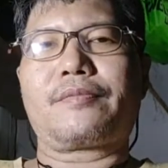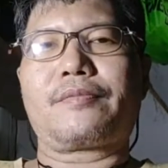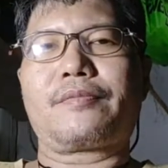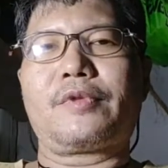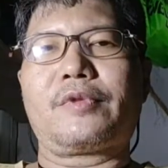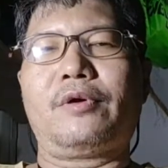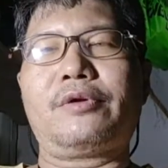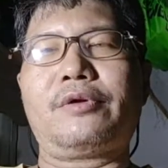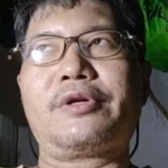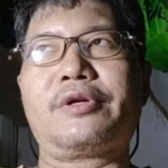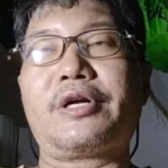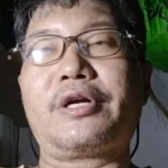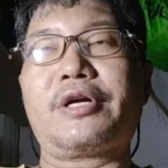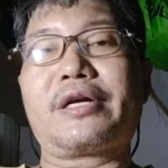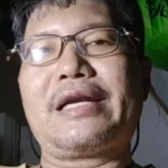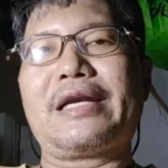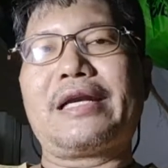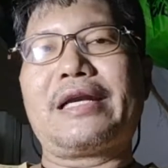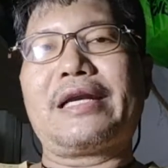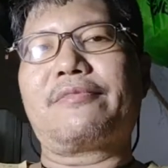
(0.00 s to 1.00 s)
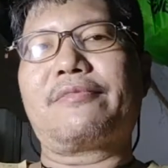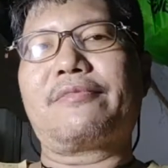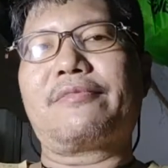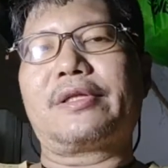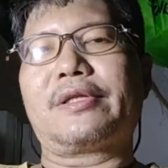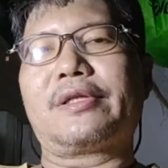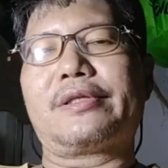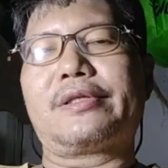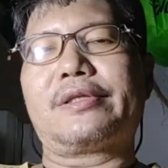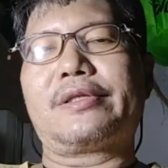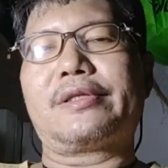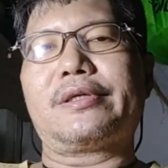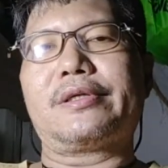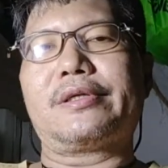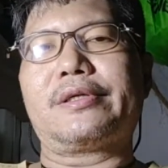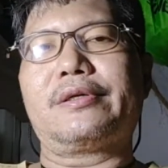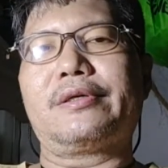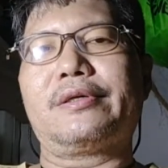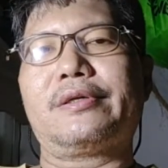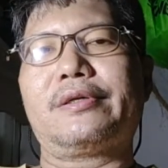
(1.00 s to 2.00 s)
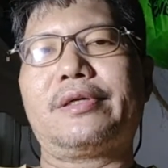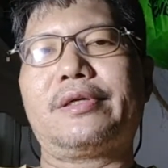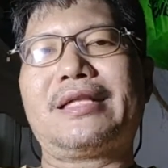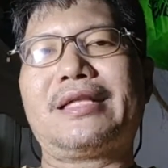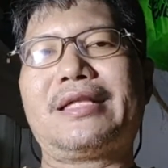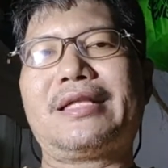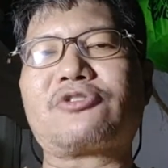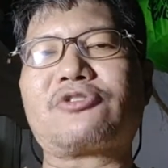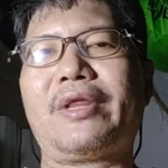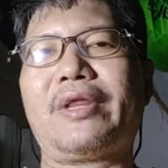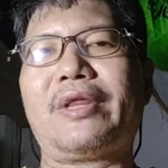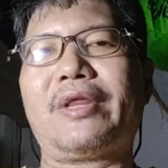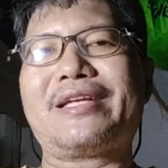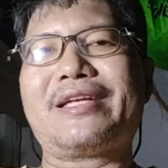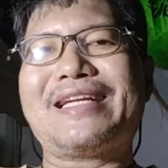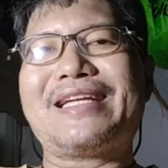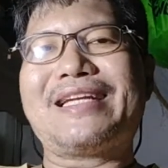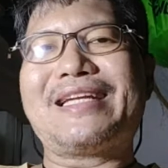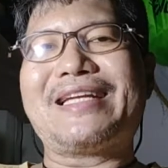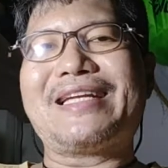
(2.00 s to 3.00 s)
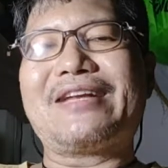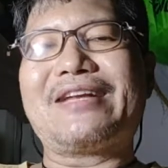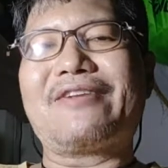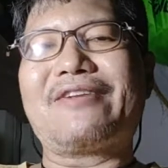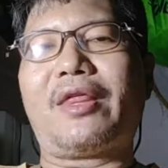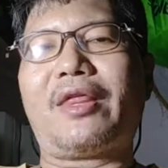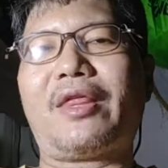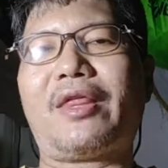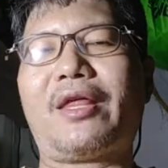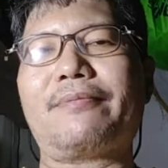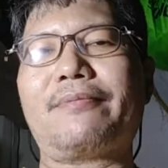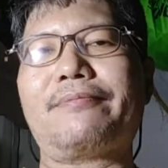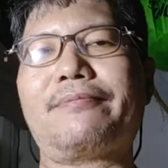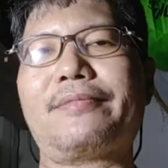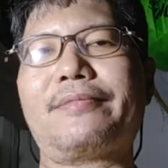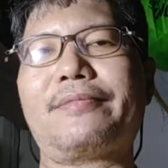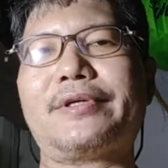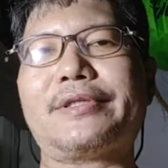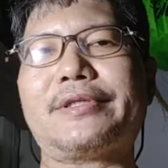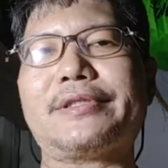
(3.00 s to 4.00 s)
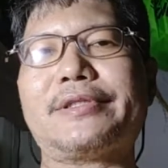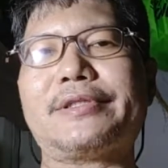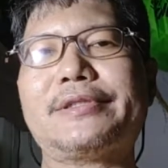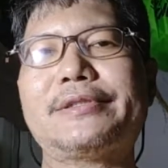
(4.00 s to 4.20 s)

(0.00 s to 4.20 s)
Although there are claims that it actually originated from